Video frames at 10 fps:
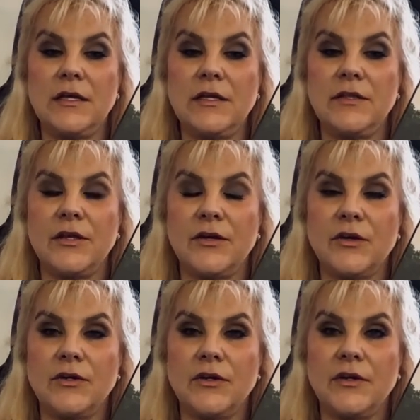
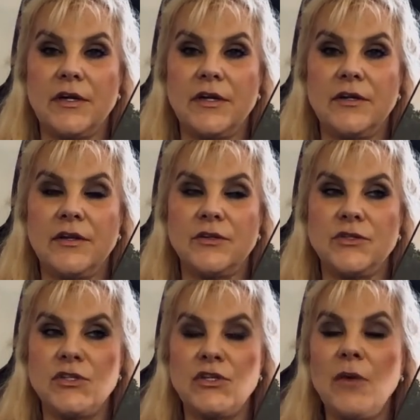There's
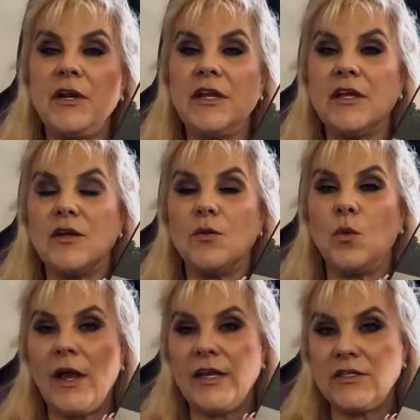just so many
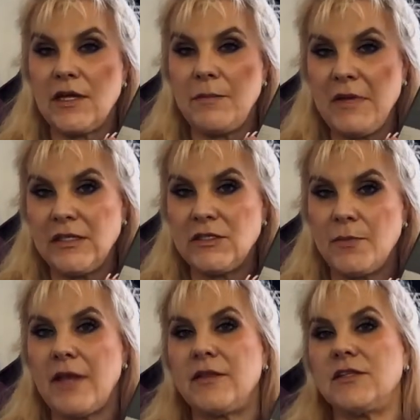ways and means
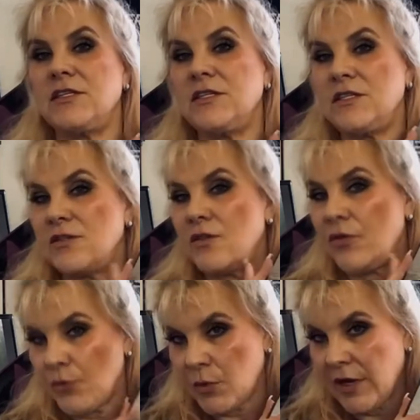about this. This is the
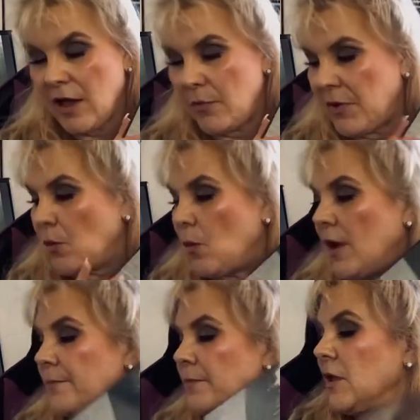3 LP
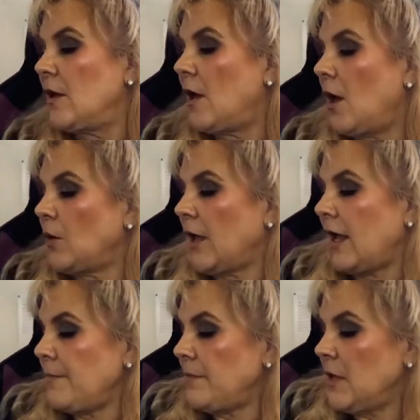one,
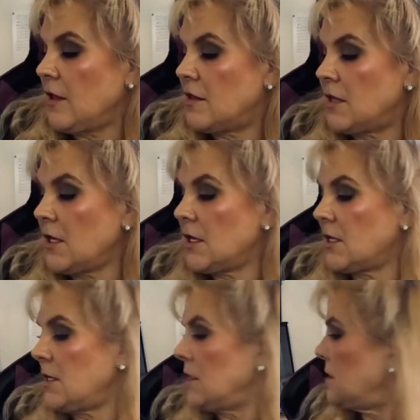okay?
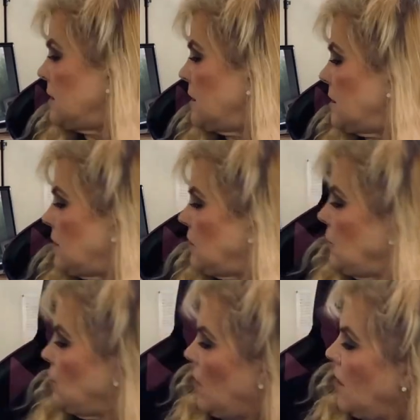Then
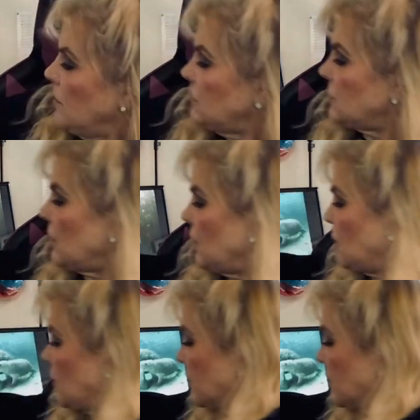you also,